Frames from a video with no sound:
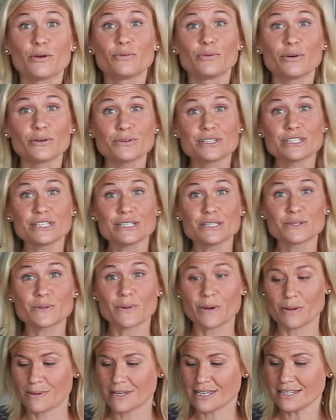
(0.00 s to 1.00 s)
roasted
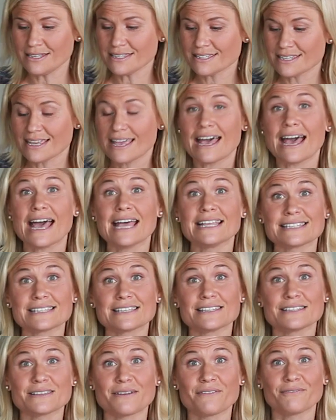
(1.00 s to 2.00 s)
soybeans, and
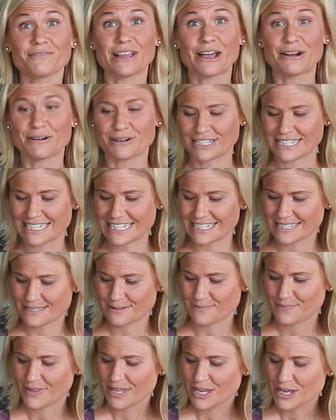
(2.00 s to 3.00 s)
some sunflower seeds.
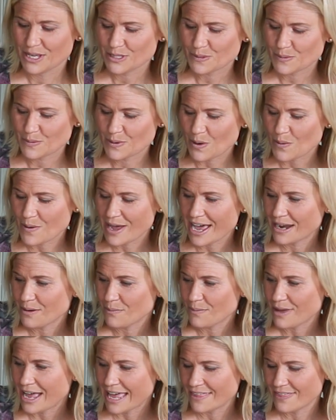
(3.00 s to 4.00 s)
So we'll go ahead and
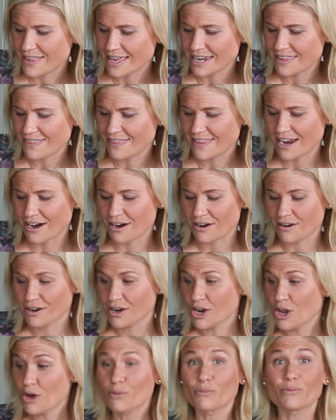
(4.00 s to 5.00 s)
we'll add that in there.
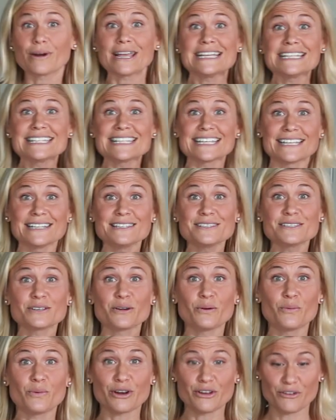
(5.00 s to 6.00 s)
Raisins
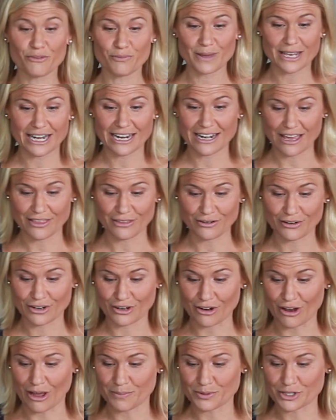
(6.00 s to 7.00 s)
would have been another good
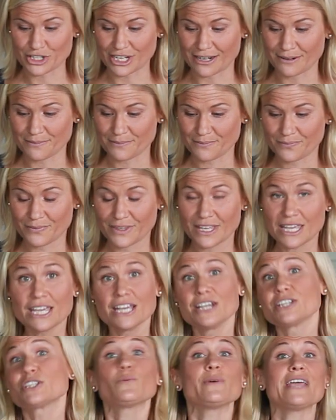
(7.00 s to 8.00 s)
option.
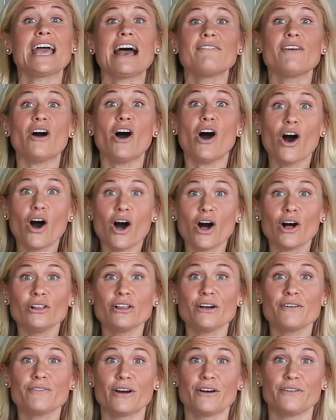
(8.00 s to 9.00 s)
So we have all
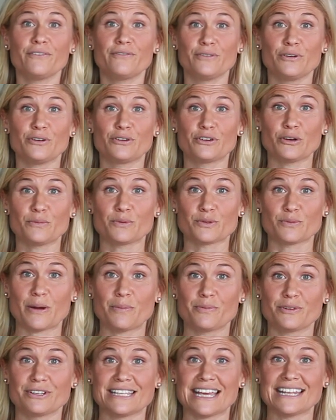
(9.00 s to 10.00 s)
of our food groups
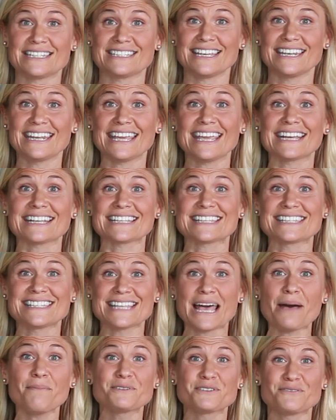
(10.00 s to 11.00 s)
represented
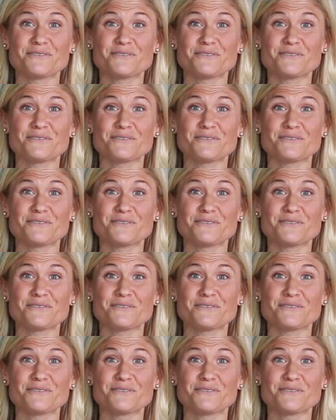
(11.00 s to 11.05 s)
except